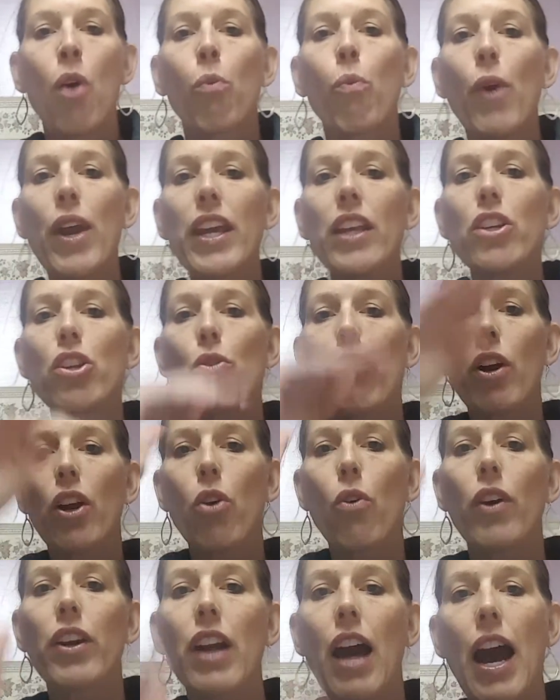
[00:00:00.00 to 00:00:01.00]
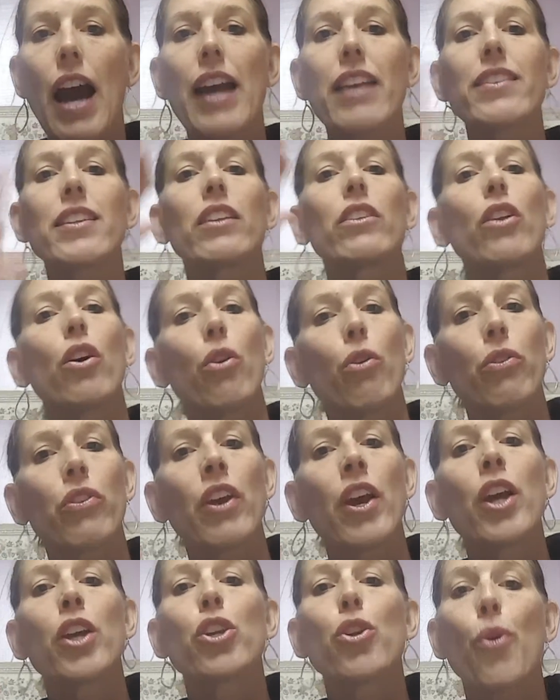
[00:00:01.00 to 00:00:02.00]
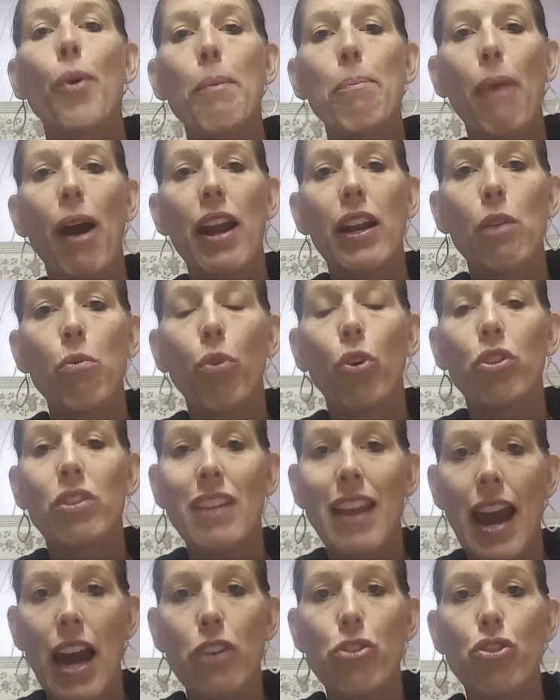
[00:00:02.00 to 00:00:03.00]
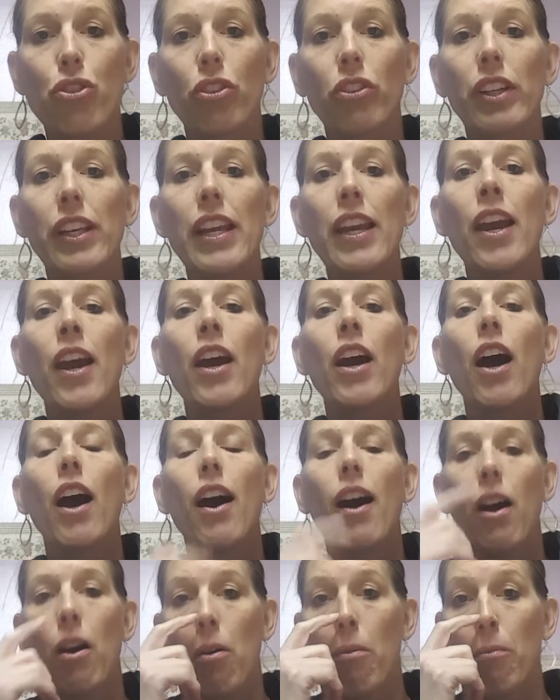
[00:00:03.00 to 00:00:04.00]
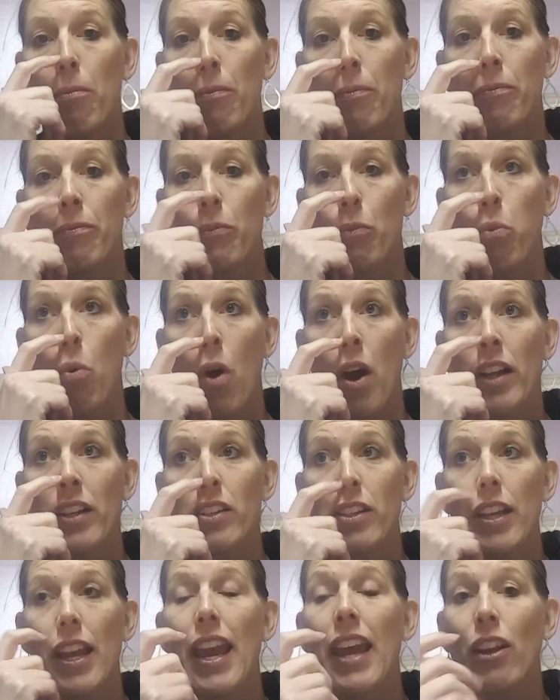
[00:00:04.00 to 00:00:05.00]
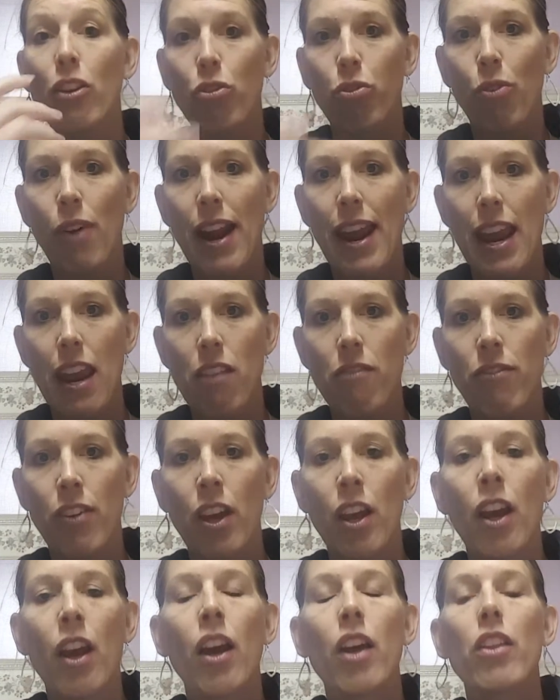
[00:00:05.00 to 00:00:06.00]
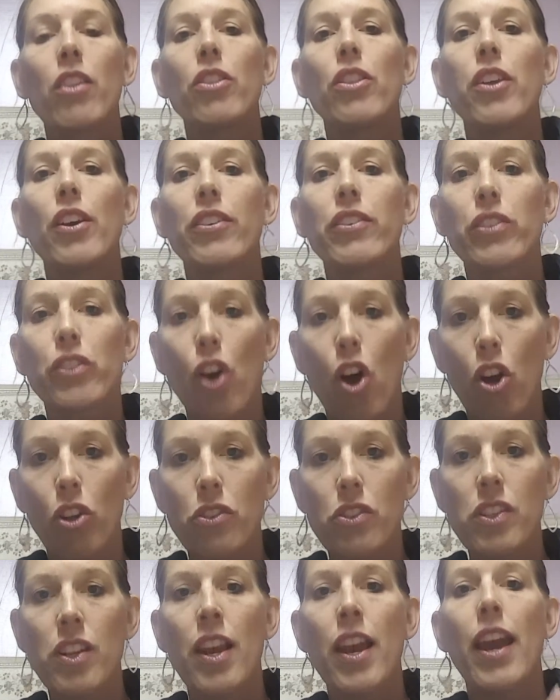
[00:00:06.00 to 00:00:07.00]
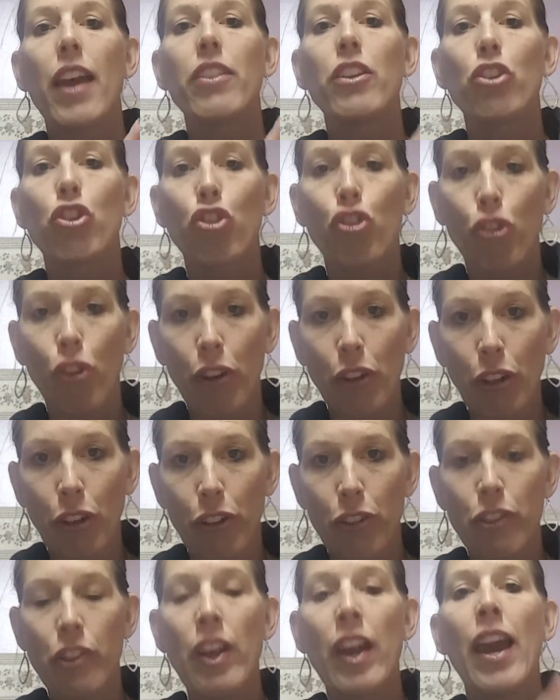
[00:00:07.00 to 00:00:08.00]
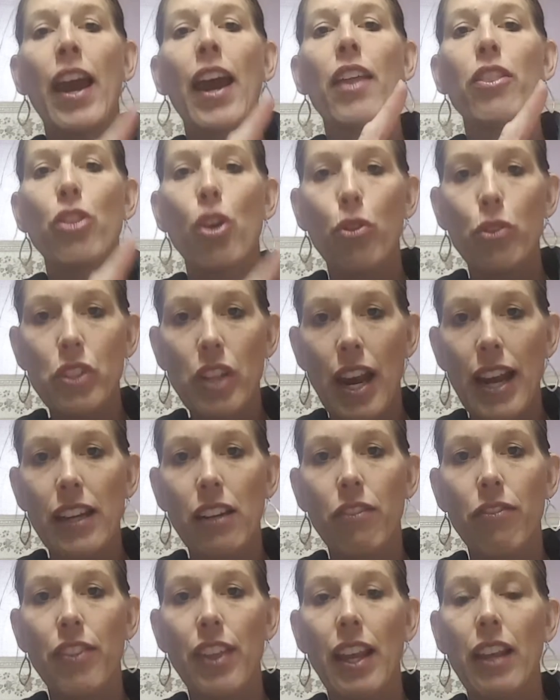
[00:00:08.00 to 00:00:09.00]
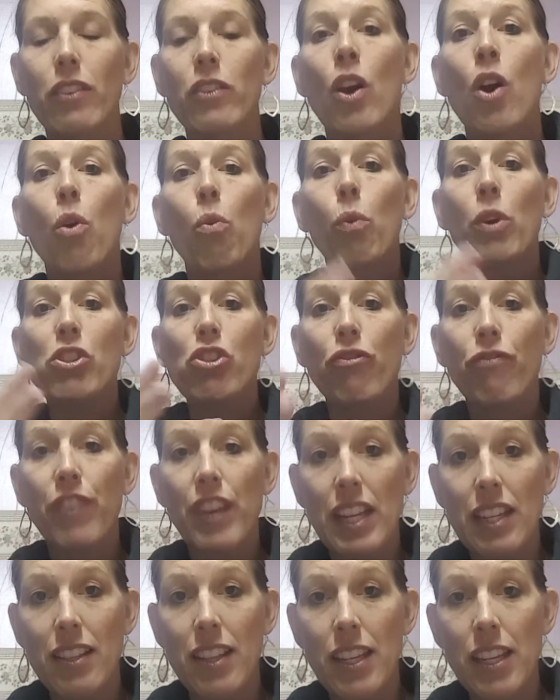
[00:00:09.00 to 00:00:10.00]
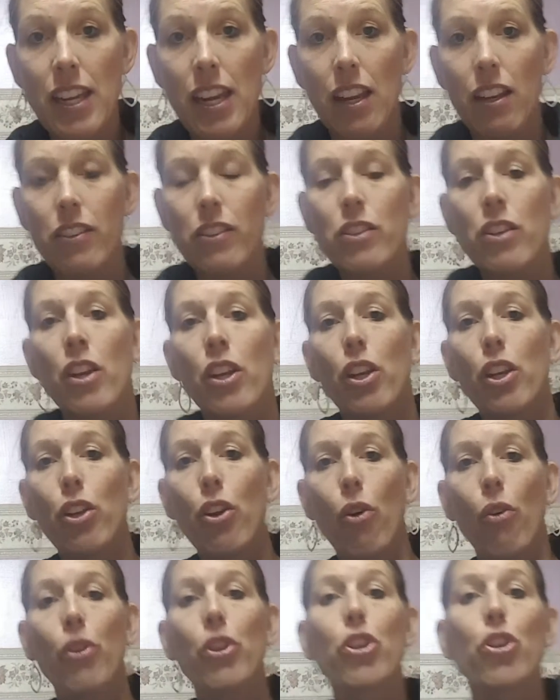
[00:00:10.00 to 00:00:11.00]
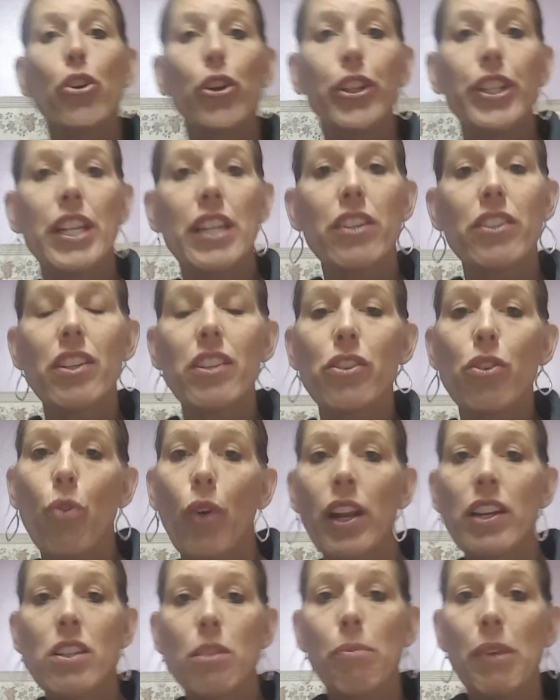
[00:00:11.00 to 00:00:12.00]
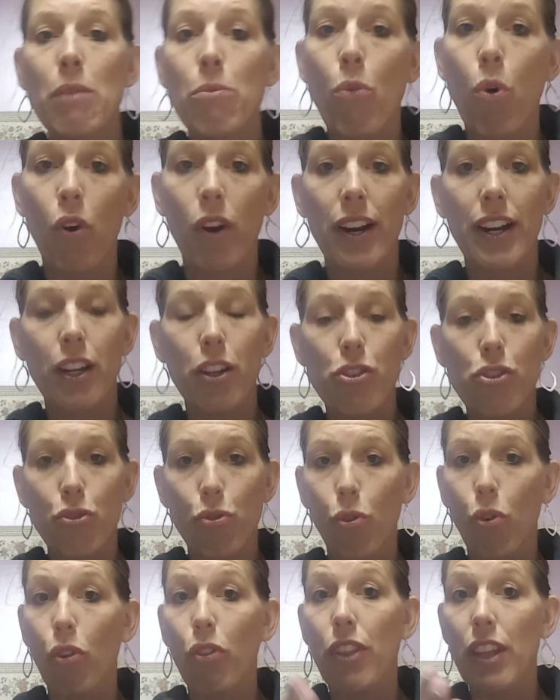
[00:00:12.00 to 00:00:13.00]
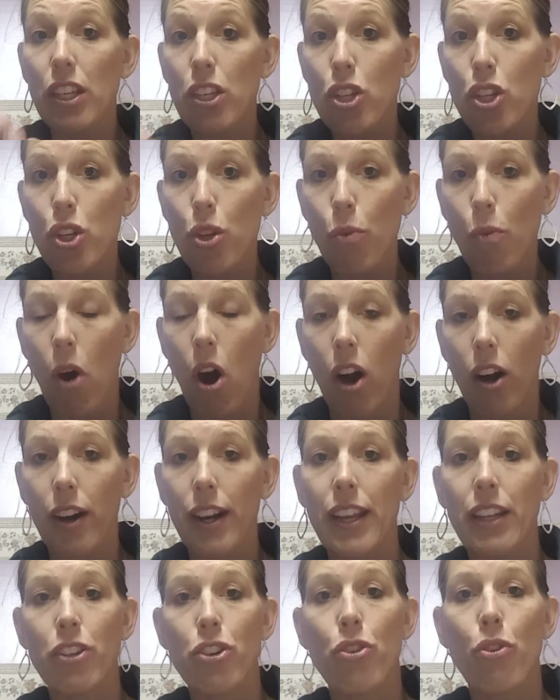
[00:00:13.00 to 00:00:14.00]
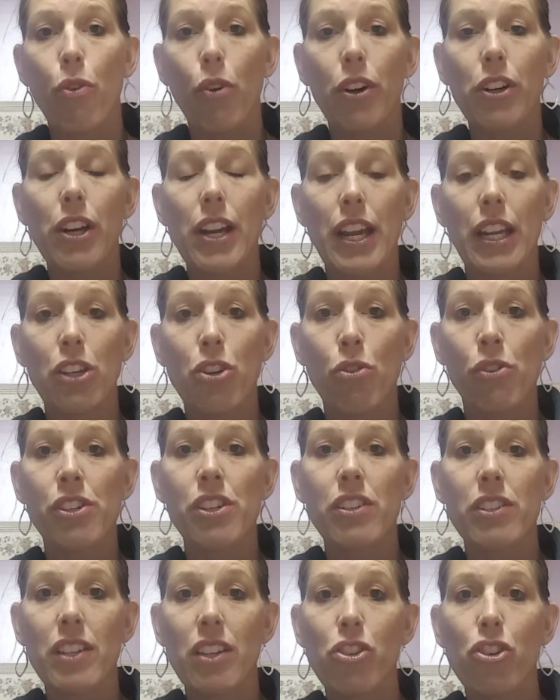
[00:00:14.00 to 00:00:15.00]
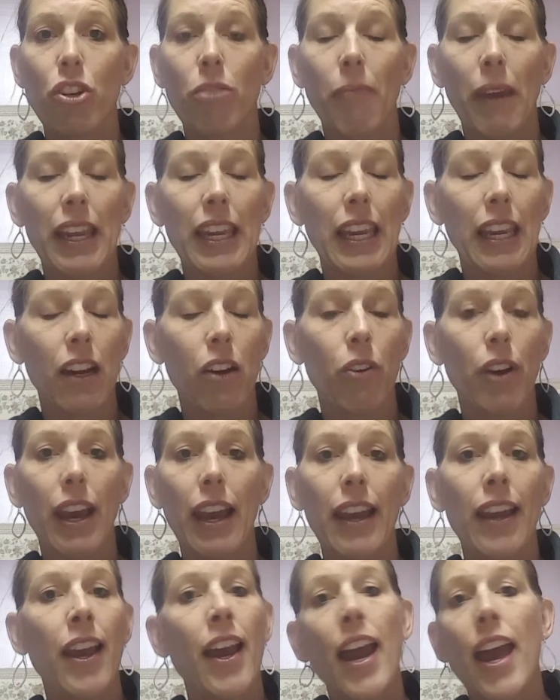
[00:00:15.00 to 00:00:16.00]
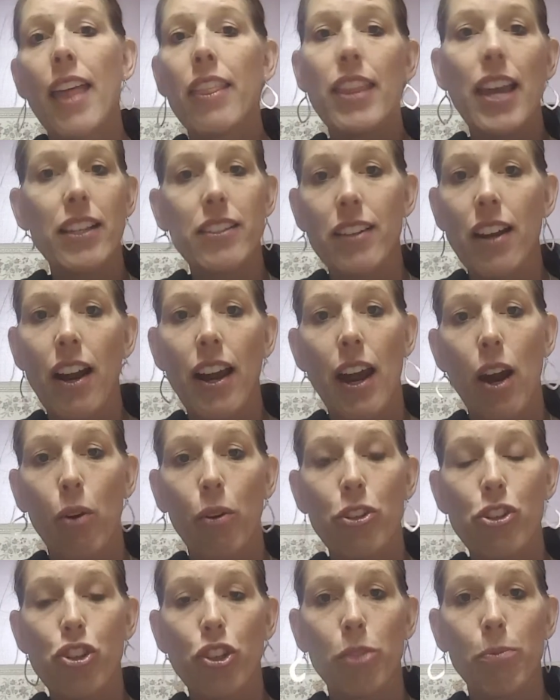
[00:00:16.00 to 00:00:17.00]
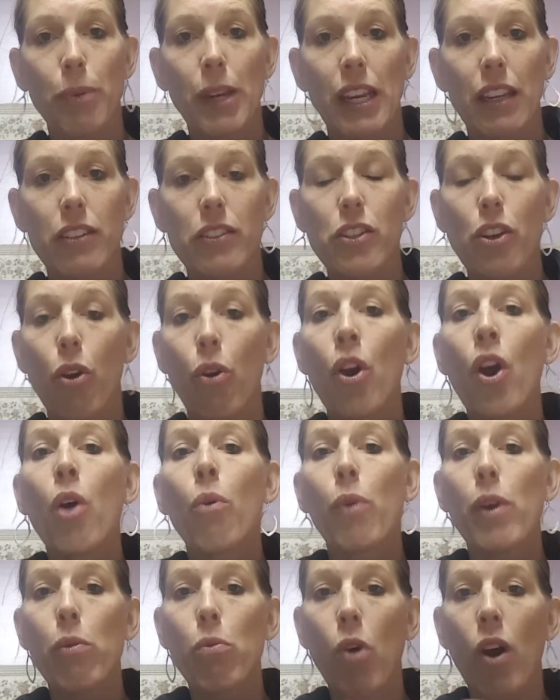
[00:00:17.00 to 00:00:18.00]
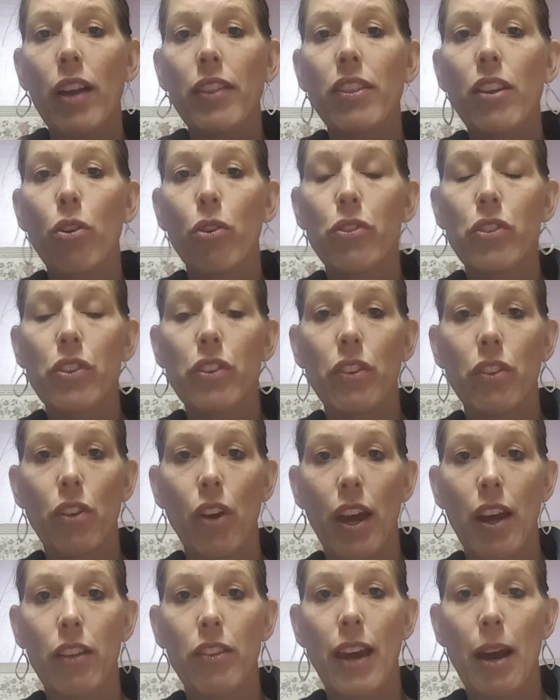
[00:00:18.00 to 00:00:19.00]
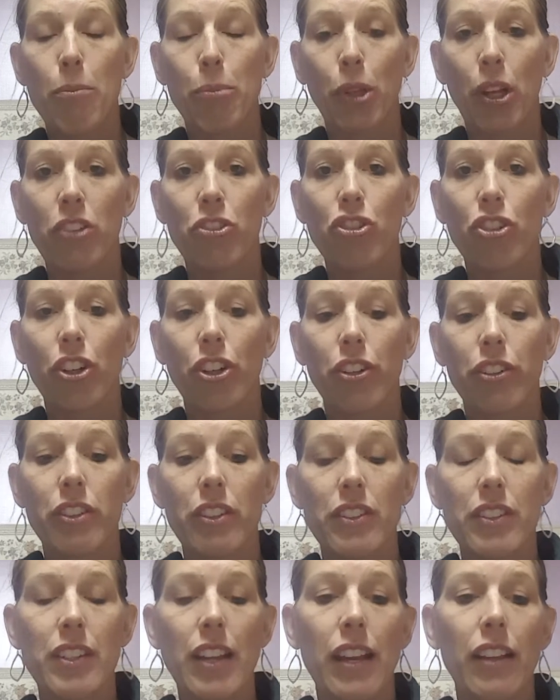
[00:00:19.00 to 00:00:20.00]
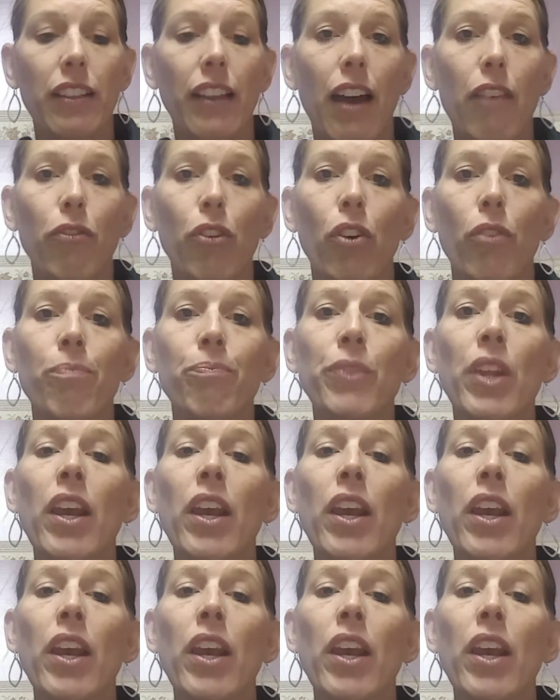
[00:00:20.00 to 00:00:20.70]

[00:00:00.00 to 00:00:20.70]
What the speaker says: When you are going highs and lows, your body will naturally want and crave the salts and the sugars and those kind of things which feed the yeast. You know, your yeast is going to be more in control than you are in your decision making, okay? And that's not how it should be. So we want that blood sugar to stay level.